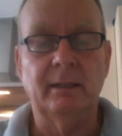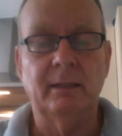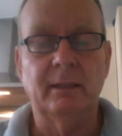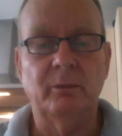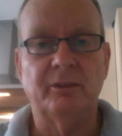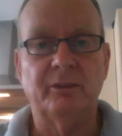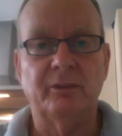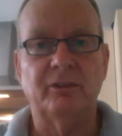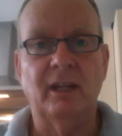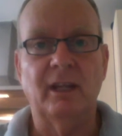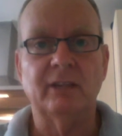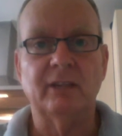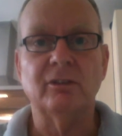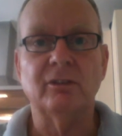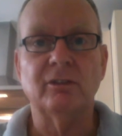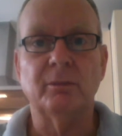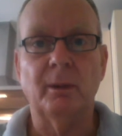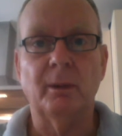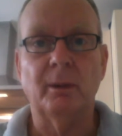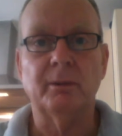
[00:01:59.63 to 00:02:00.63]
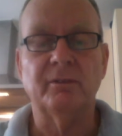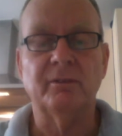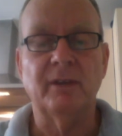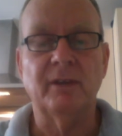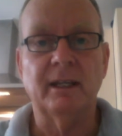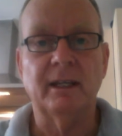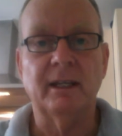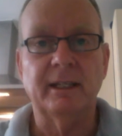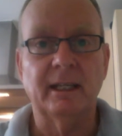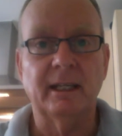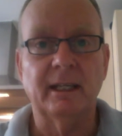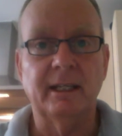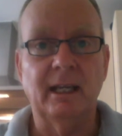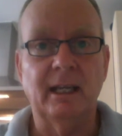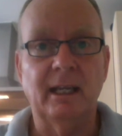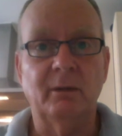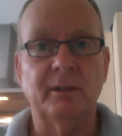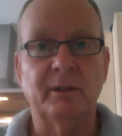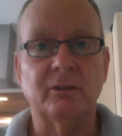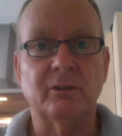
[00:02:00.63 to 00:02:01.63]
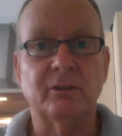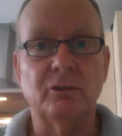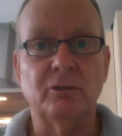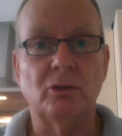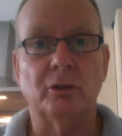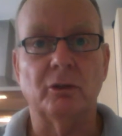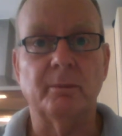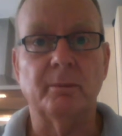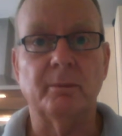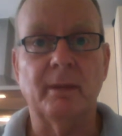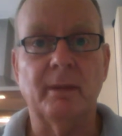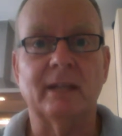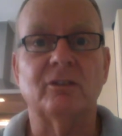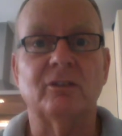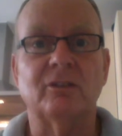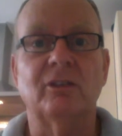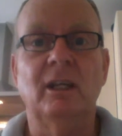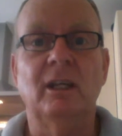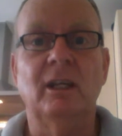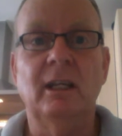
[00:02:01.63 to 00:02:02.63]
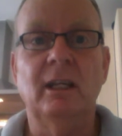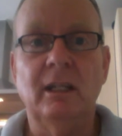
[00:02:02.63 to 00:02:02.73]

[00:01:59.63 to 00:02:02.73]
With stats, you've probably found out now where there's not much